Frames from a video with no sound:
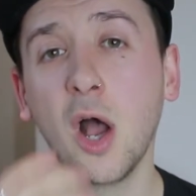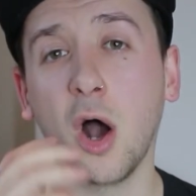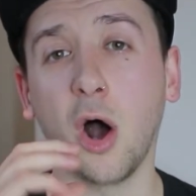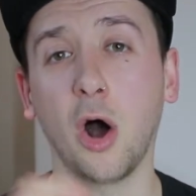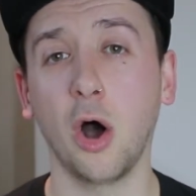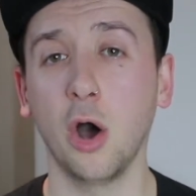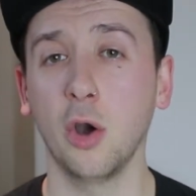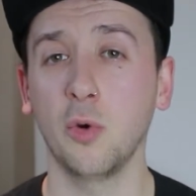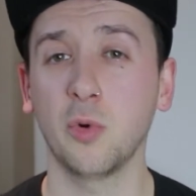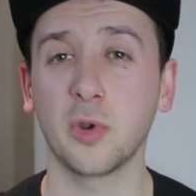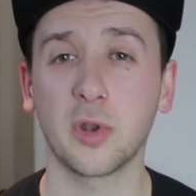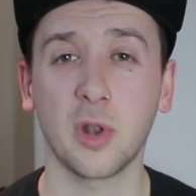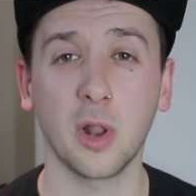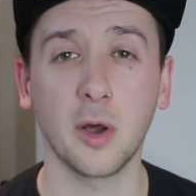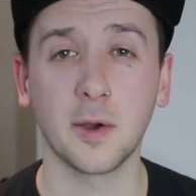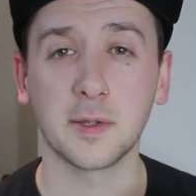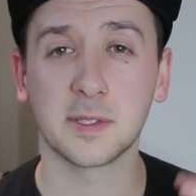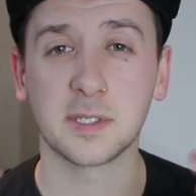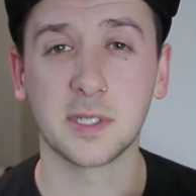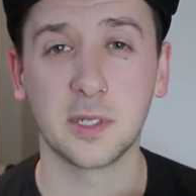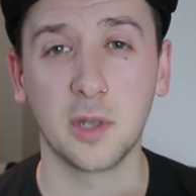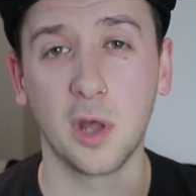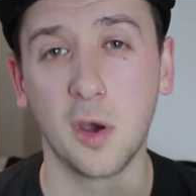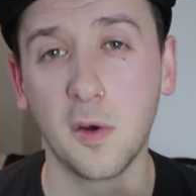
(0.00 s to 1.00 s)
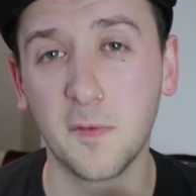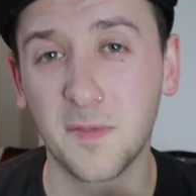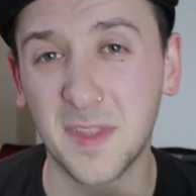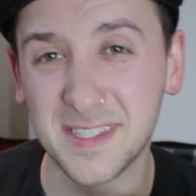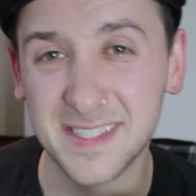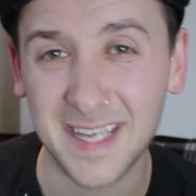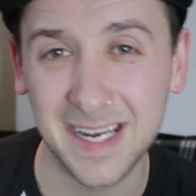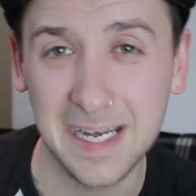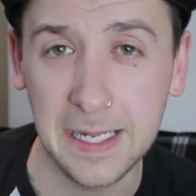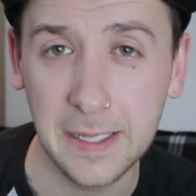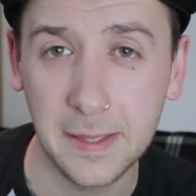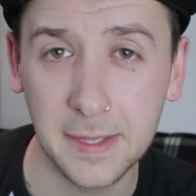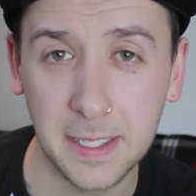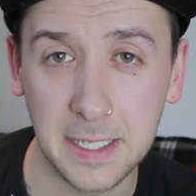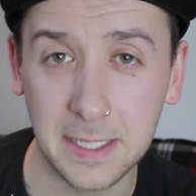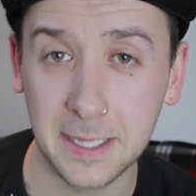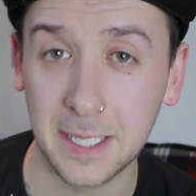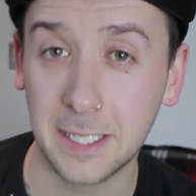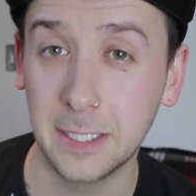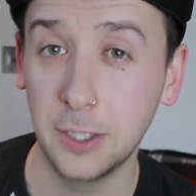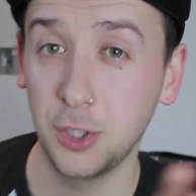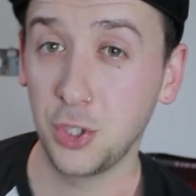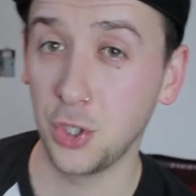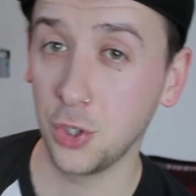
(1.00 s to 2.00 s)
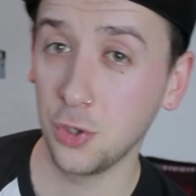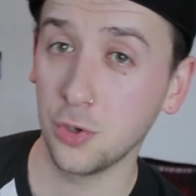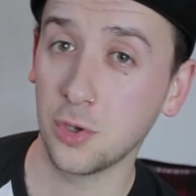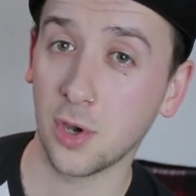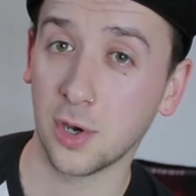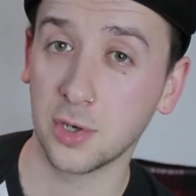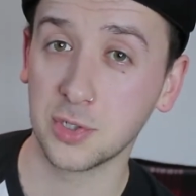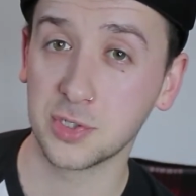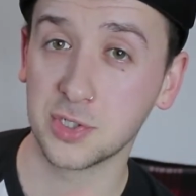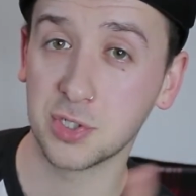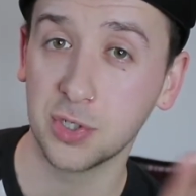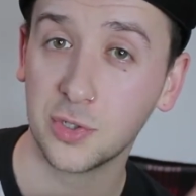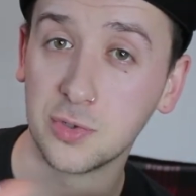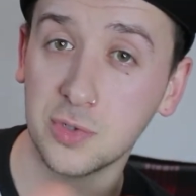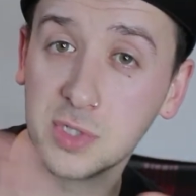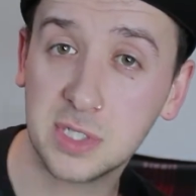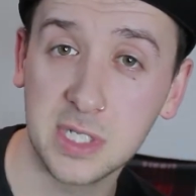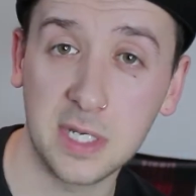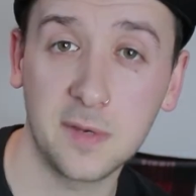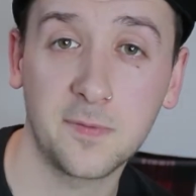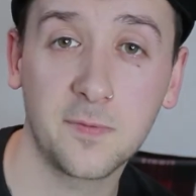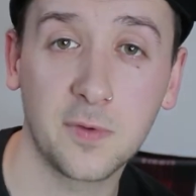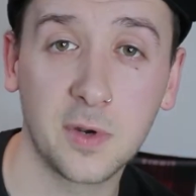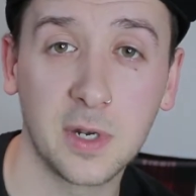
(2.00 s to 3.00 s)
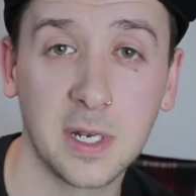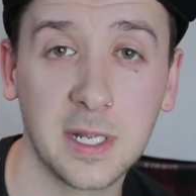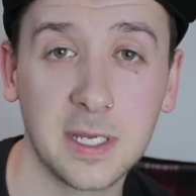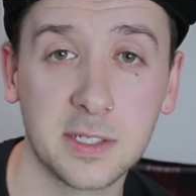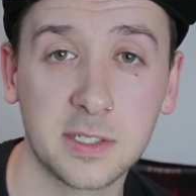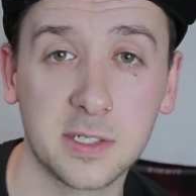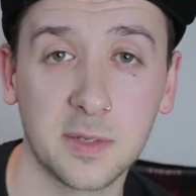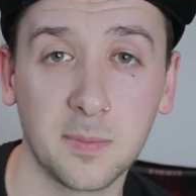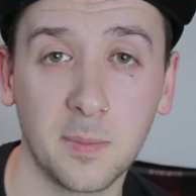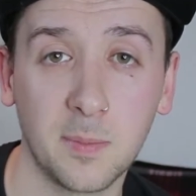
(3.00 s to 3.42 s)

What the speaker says: I would like to know if there's anything that you guys do differently to